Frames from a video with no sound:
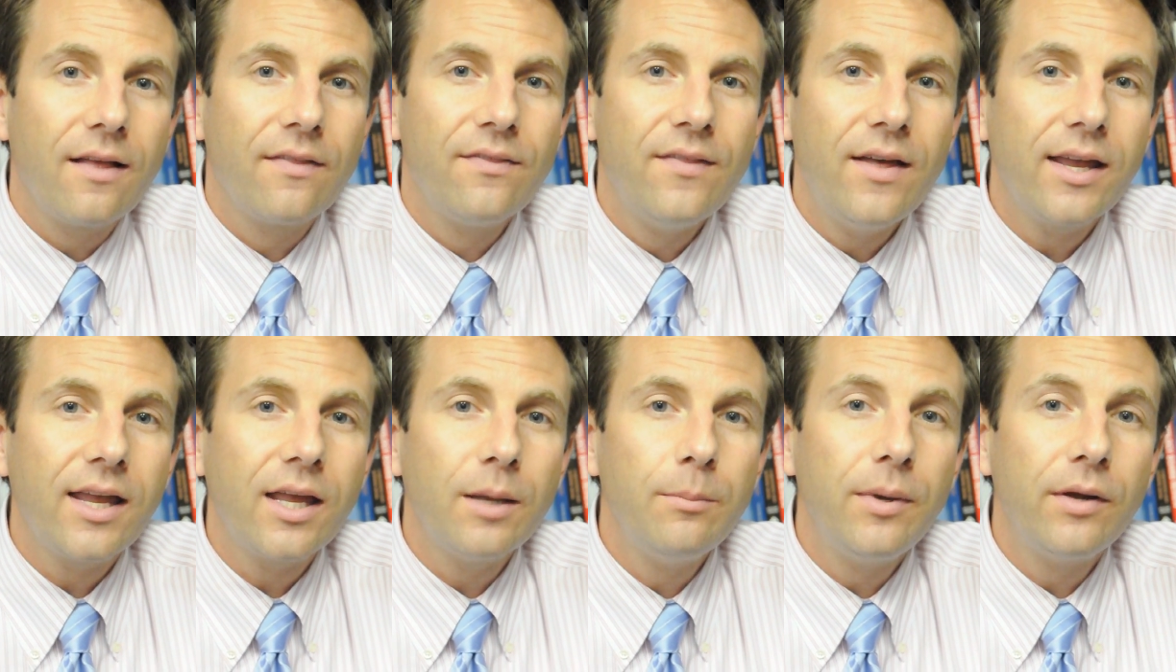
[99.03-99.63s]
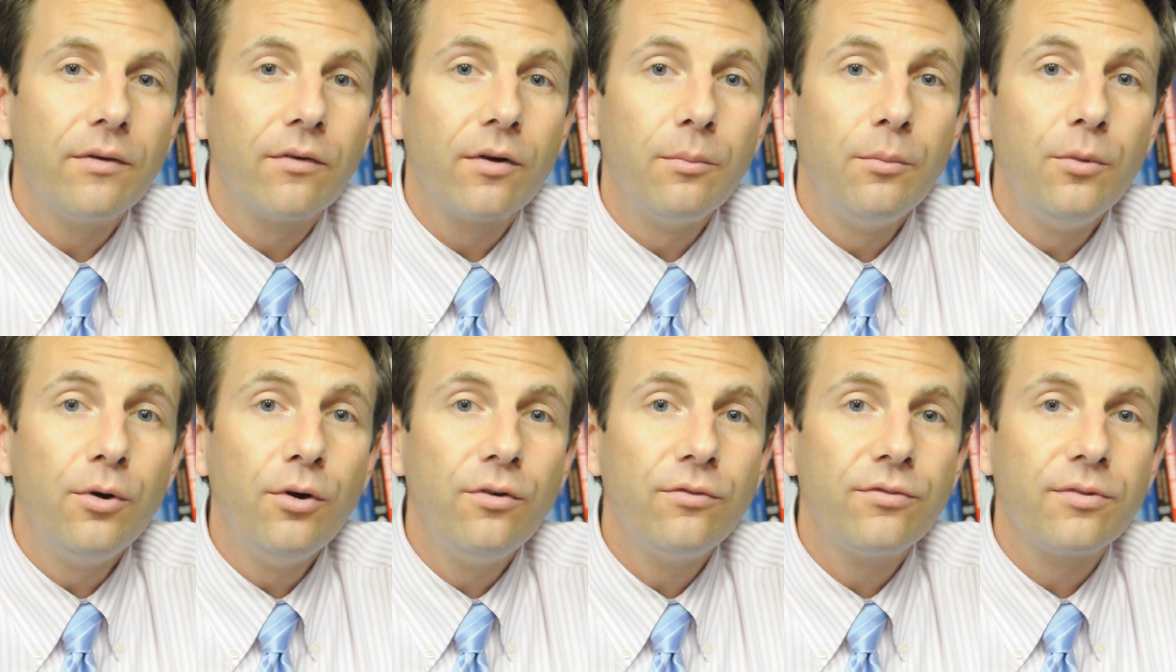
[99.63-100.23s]
they can be
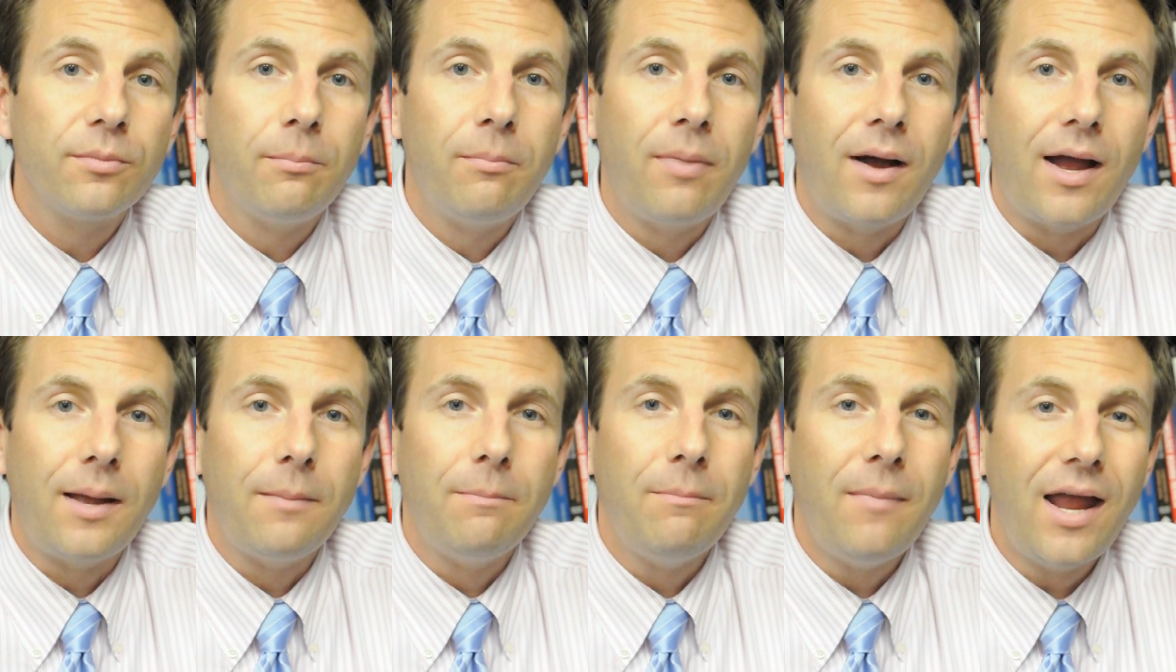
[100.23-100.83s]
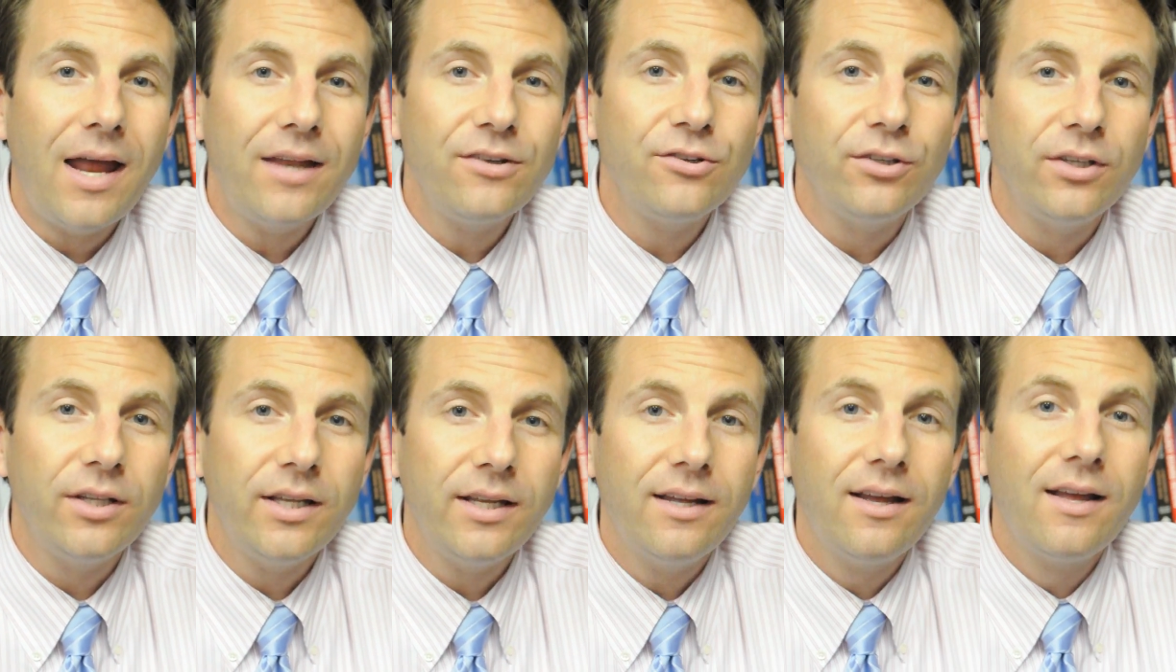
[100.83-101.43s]
removed by
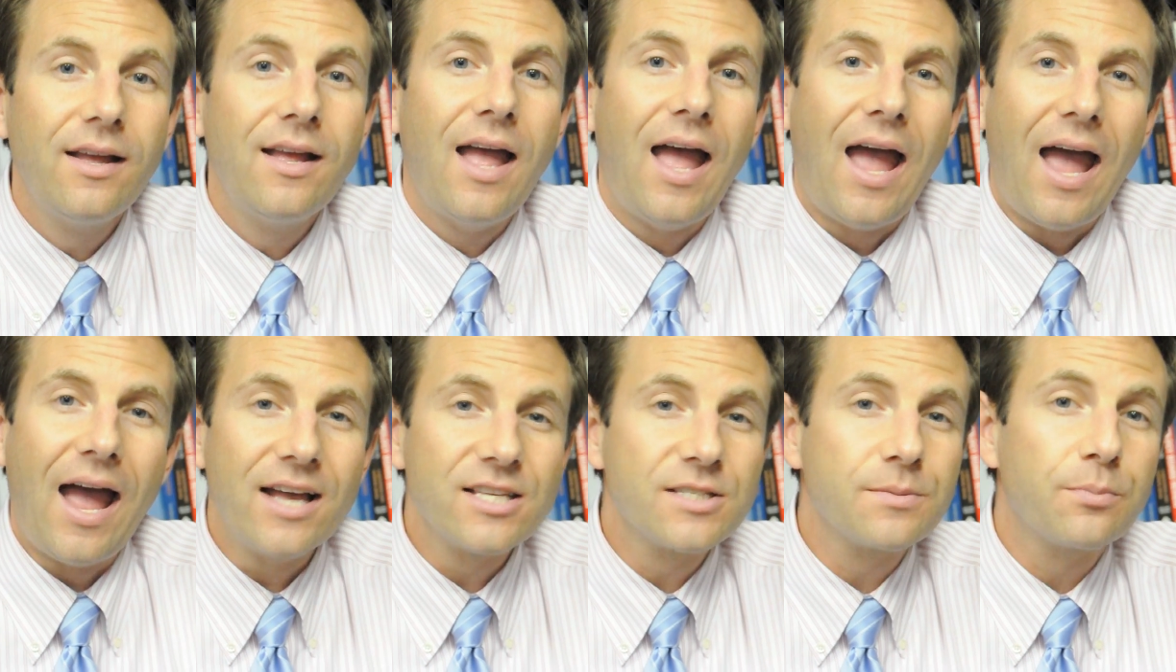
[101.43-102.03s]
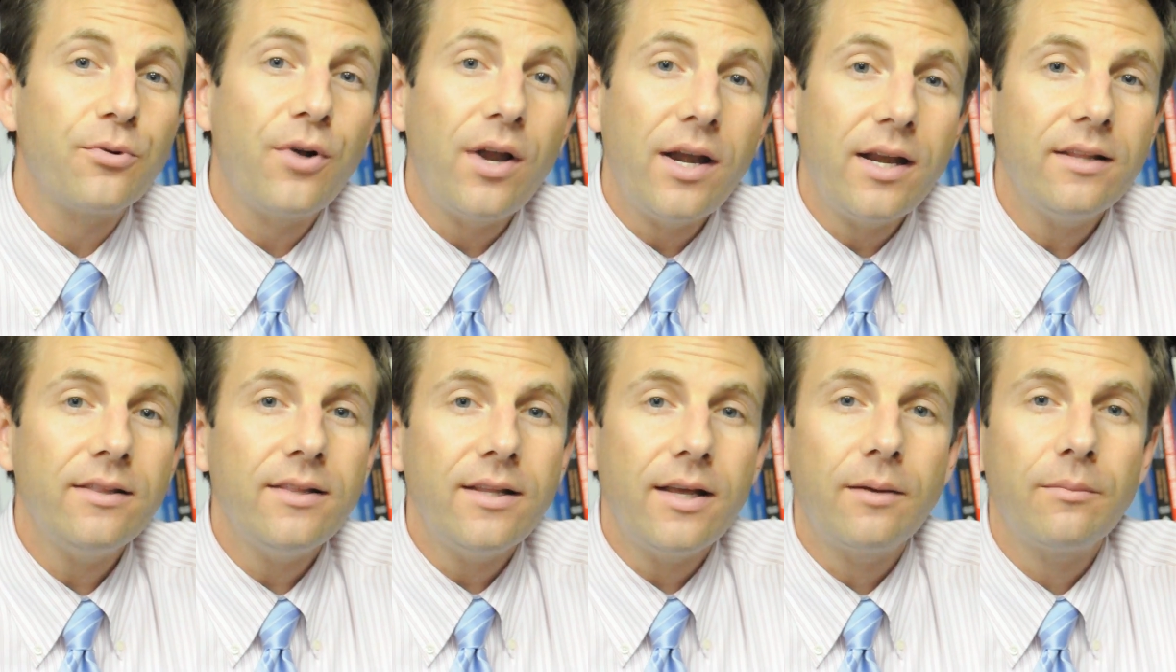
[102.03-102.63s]
manually
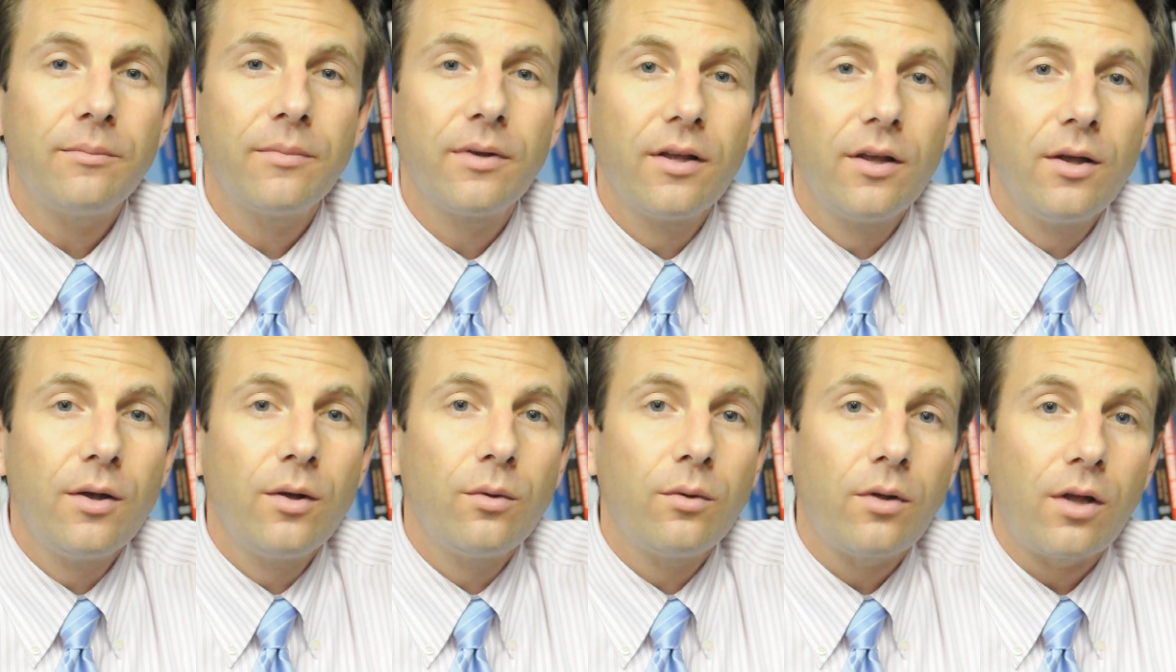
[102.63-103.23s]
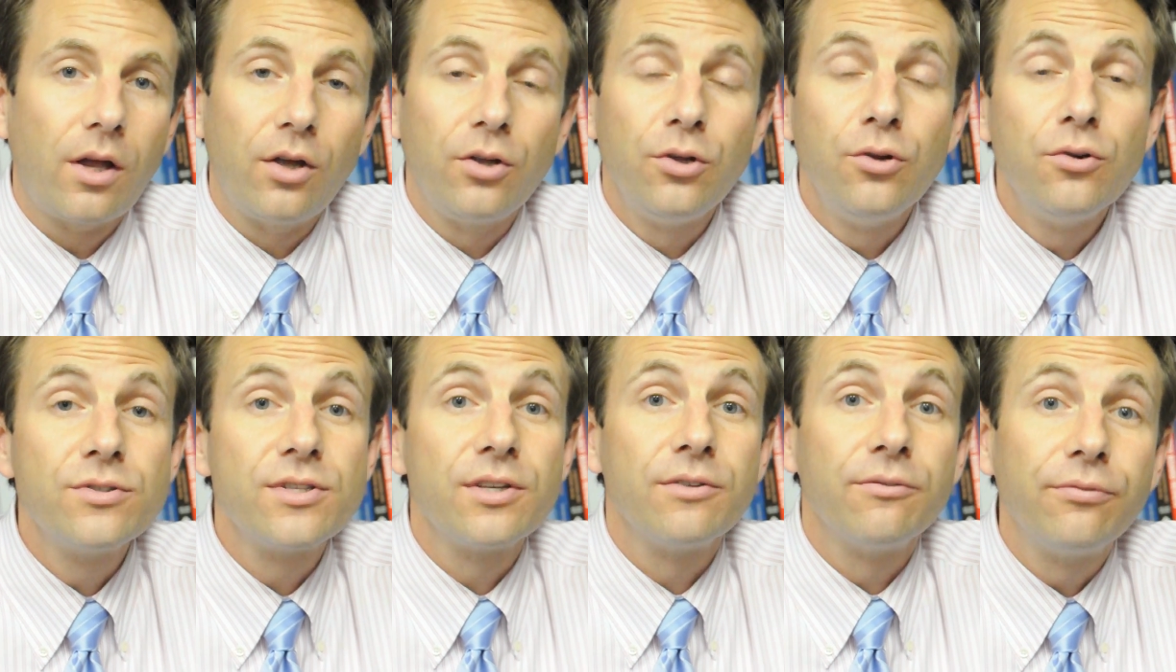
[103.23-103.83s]
aspirating them uh,
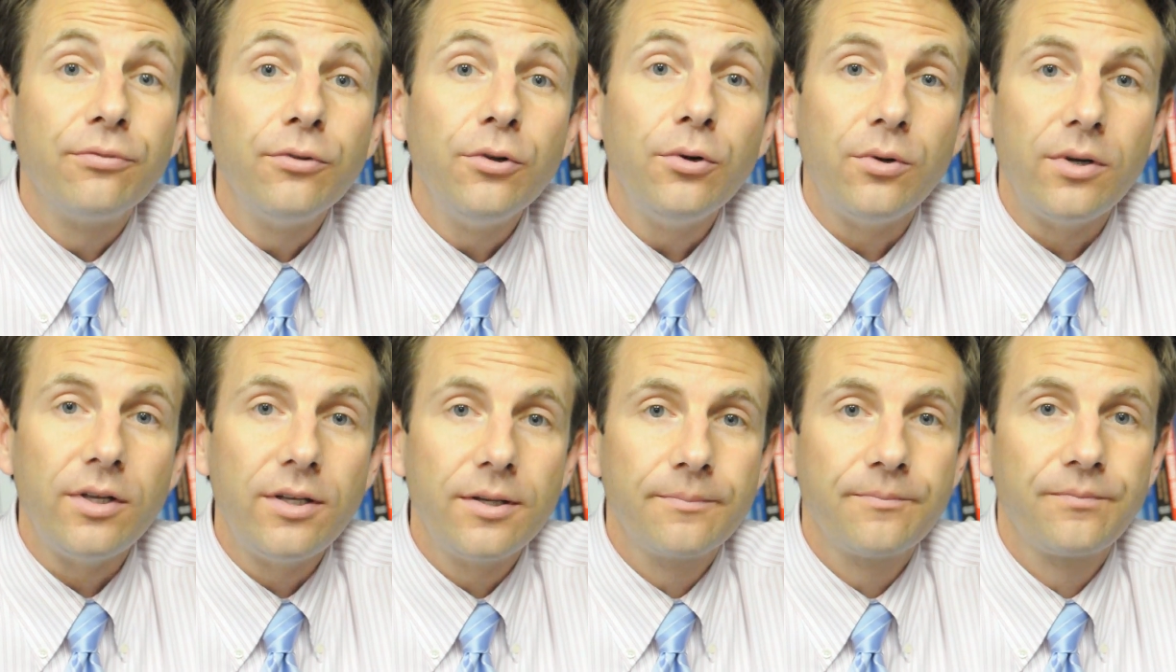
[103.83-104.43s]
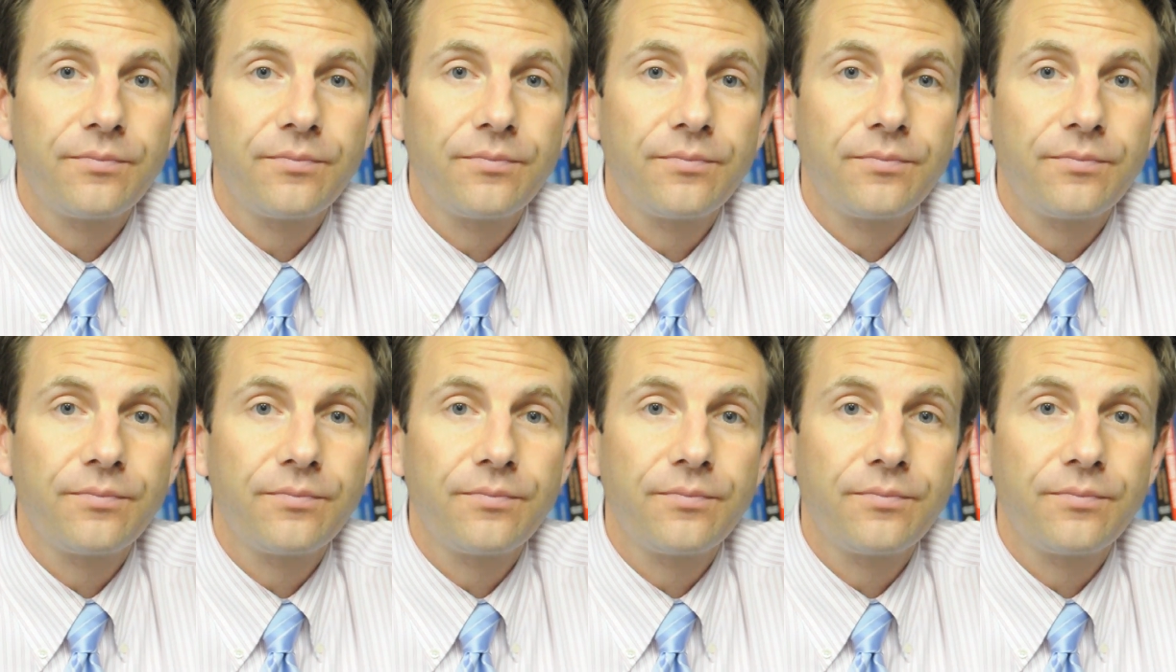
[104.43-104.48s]
using fluid,